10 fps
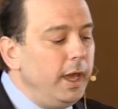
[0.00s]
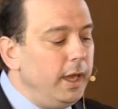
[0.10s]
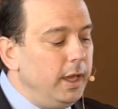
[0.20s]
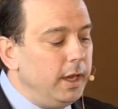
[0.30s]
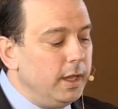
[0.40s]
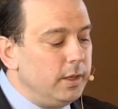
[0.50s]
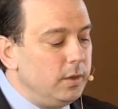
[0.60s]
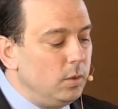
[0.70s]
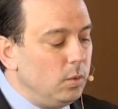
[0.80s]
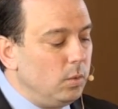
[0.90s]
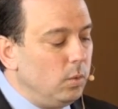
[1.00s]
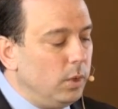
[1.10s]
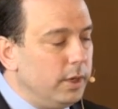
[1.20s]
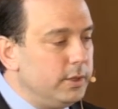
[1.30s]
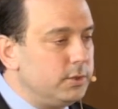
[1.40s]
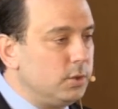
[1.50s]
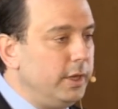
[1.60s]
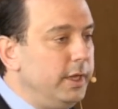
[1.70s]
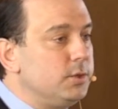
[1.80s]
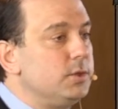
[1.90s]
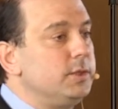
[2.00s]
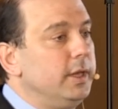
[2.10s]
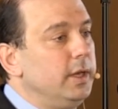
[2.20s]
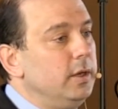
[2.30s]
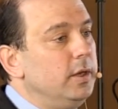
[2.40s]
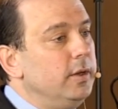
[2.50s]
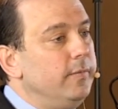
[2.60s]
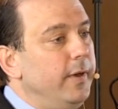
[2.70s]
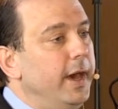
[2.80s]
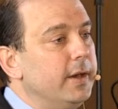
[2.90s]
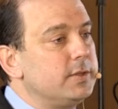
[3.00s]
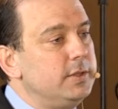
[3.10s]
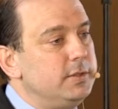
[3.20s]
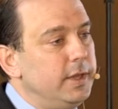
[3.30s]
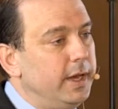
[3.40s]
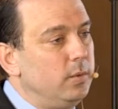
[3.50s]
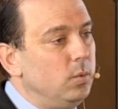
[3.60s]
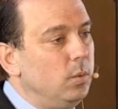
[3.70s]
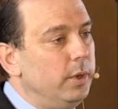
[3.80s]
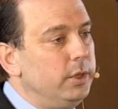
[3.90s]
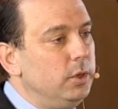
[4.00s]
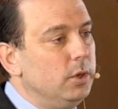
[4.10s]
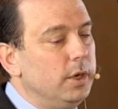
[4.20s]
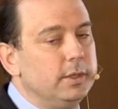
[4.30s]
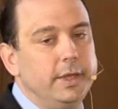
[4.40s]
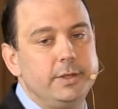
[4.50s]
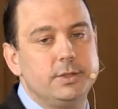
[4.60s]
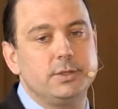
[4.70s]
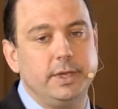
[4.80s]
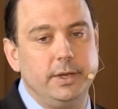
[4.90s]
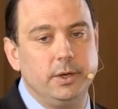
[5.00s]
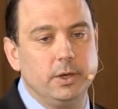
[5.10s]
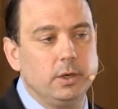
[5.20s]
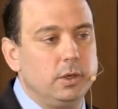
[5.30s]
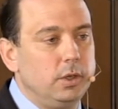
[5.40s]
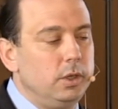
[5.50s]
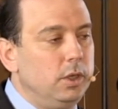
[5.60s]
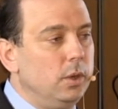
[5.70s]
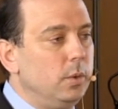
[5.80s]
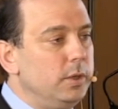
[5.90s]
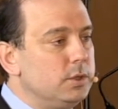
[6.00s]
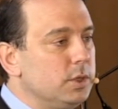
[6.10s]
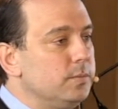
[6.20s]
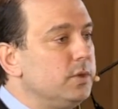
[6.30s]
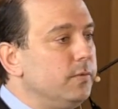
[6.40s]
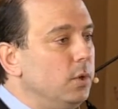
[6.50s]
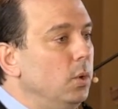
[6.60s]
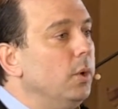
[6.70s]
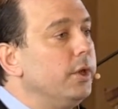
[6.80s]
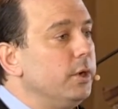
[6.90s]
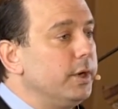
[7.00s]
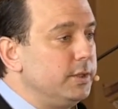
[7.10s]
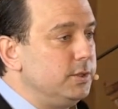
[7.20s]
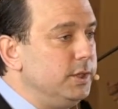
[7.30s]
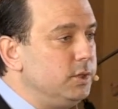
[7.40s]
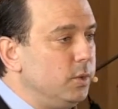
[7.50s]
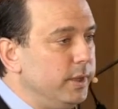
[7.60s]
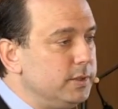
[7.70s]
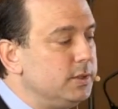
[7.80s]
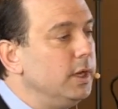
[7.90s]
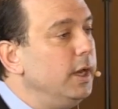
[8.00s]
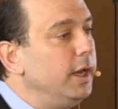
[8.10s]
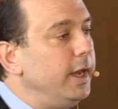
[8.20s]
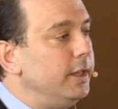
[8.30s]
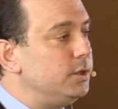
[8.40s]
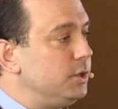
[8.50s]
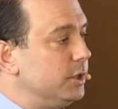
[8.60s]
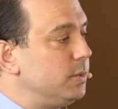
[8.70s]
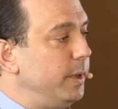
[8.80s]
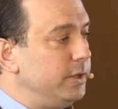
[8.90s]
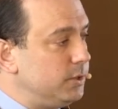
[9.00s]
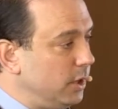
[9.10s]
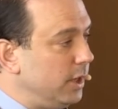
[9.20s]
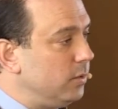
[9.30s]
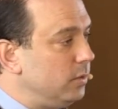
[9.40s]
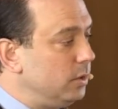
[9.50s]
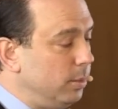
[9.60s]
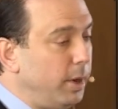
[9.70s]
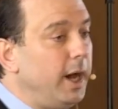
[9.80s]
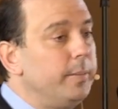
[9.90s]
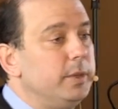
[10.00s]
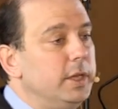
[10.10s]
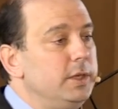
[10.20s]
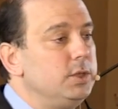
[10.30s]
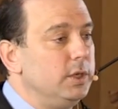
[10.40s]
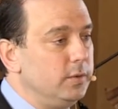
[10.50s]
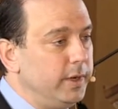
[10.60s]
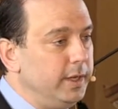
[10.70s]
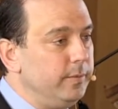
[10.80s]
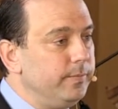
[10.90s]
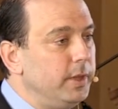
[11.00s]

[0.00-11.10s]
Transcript: And one of the sort of interesting facts is that when you're a legislator, you know, in terms of who are your constituents, it's just based on the population, right?